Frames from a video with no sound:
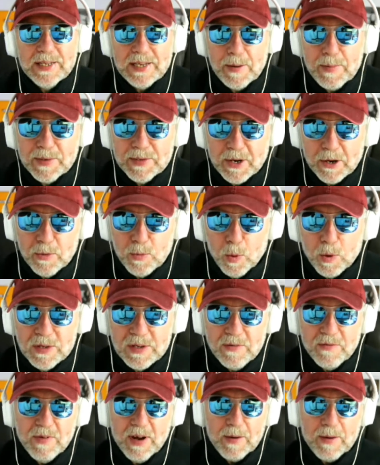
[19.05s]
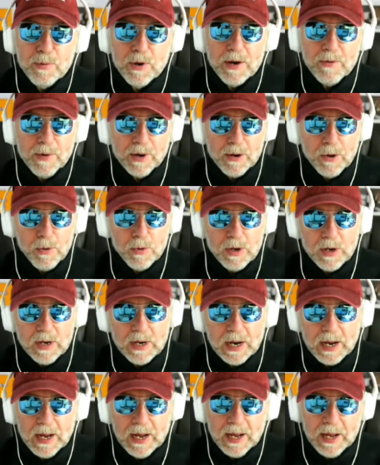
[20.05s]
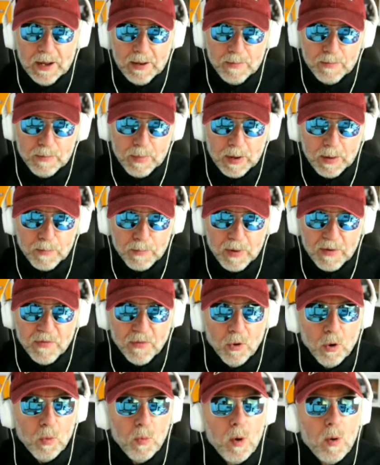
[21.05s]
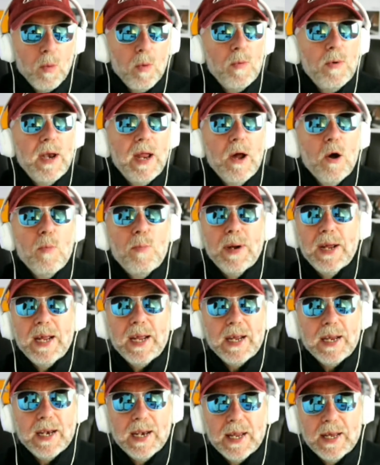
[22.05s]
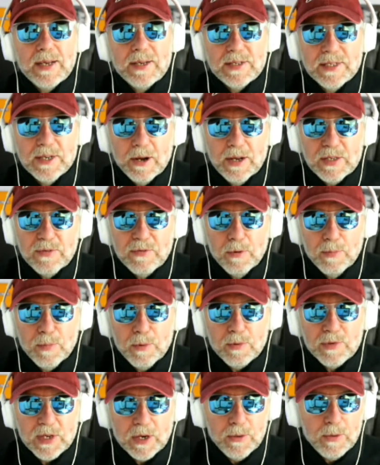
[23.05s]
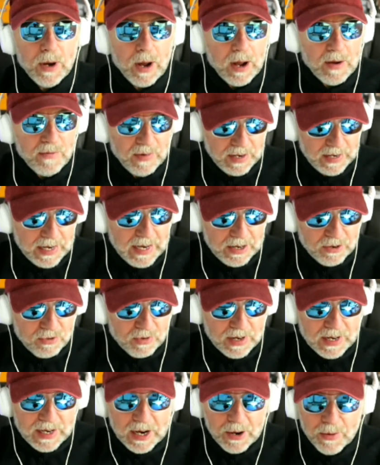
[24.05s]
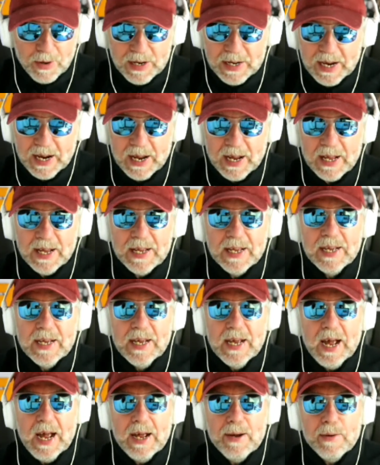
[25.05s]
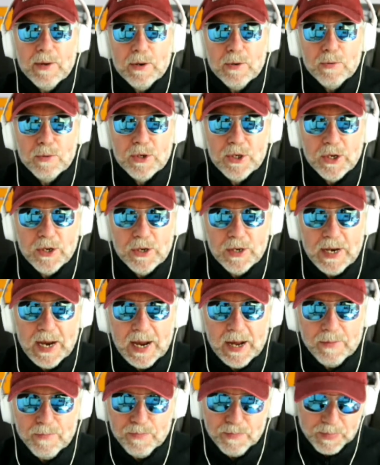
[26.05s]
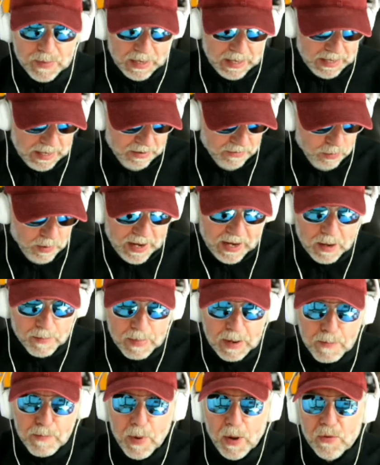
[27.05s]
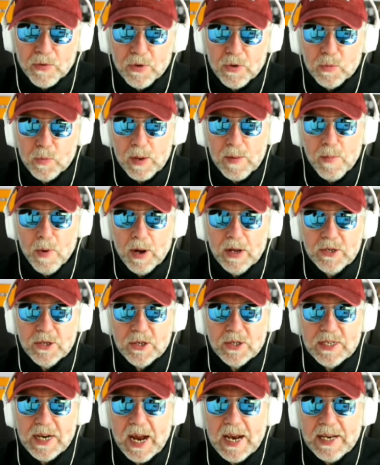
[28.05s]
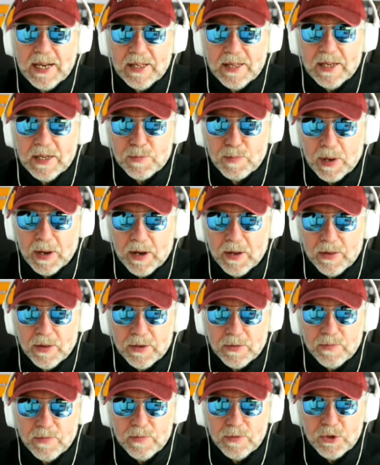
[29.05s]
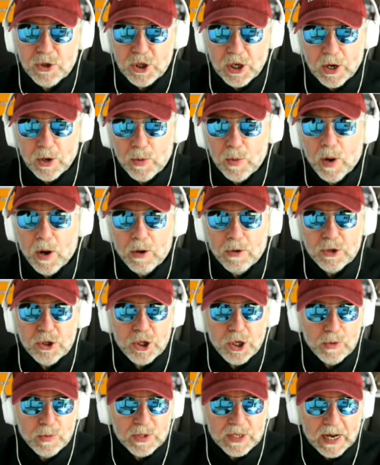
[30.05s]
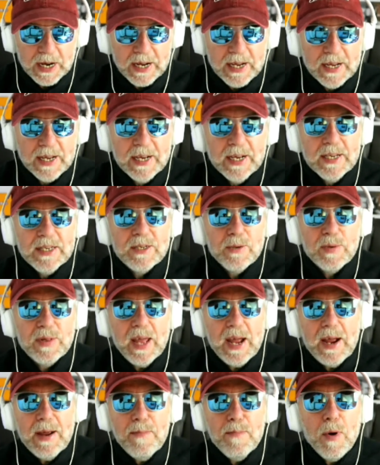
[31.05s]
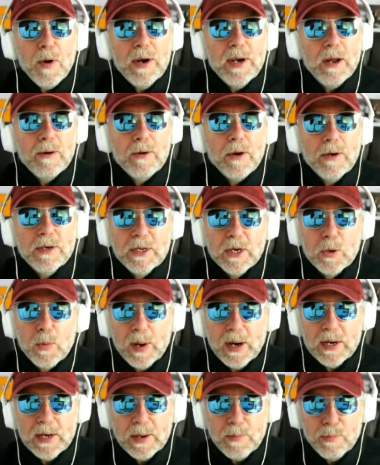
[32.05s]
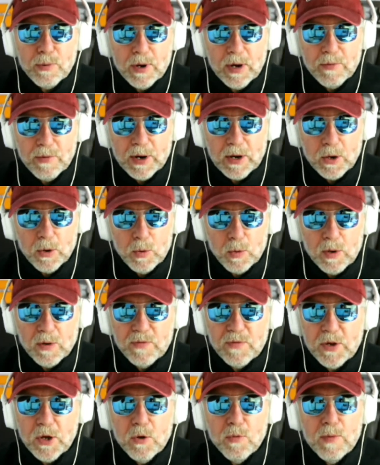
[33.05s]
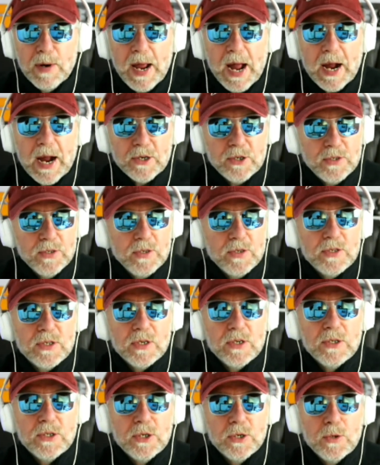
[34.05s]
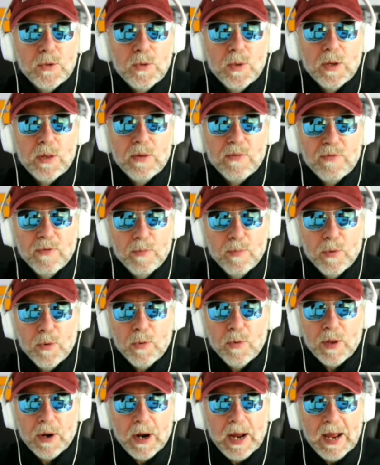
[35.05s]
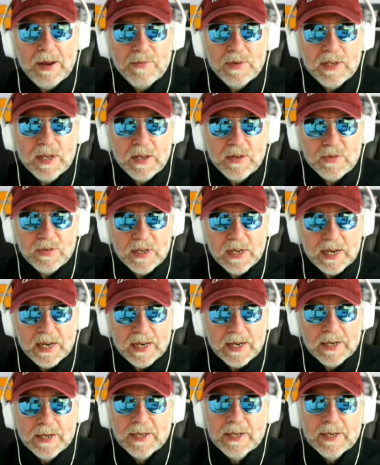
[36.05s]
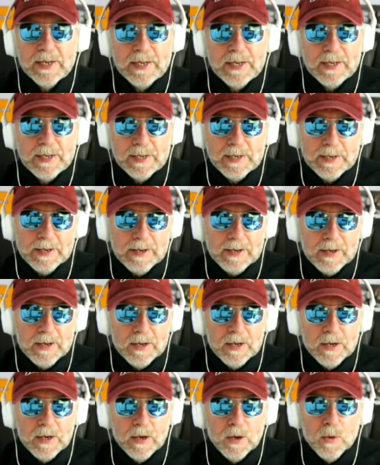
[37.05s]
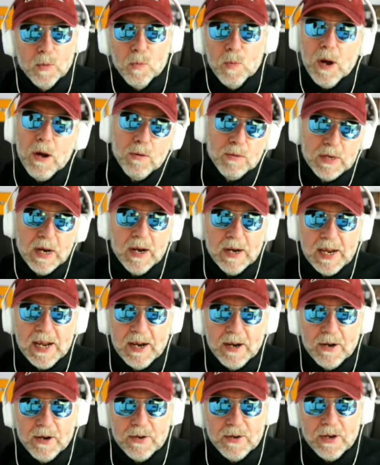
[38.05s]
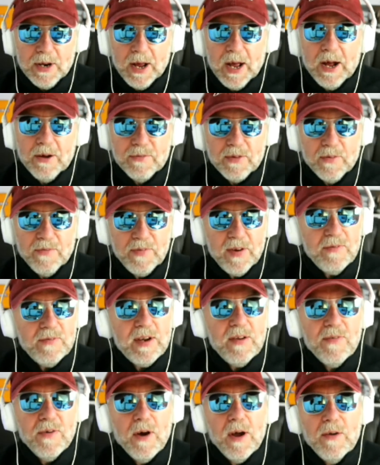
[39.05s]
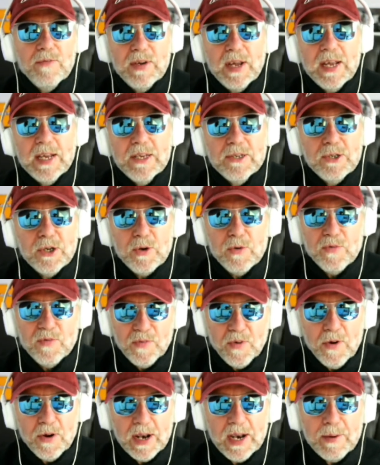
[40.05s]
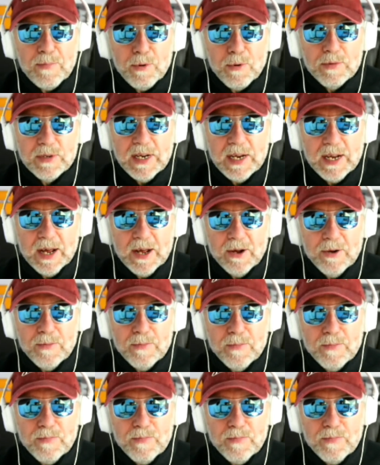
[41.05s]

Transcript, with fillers: episode was, in fact, pre recorded um, before what will now be last night's football. So I've literally no idea how it all turned out if we can be bothered, we might just edit this part of the show on Tuesday. So, with that in mind, I'm going to quickly pre record a few reactions to the football that I haven't yet seen. Well done, England. After 55 years, you finally brought it home.